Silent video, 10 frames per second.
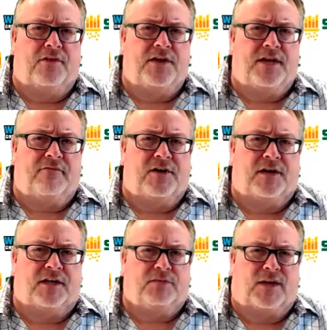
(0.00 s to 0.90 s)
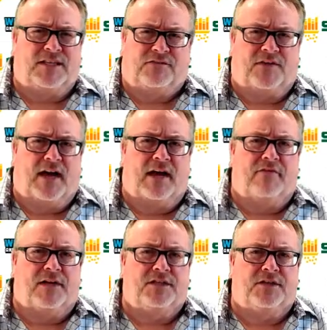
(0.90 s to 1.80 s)
Denver Nuggets plus five
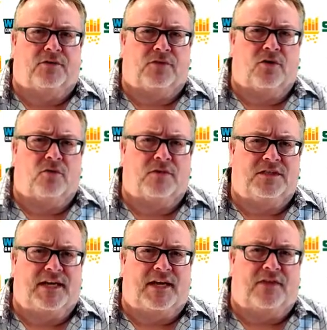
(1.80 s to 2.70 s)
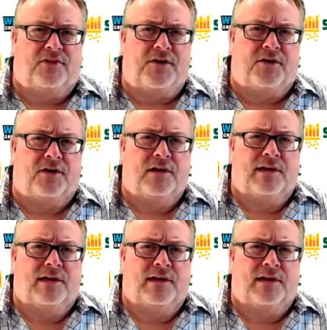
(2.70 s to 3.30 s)
against the Oklahoma City Thunder.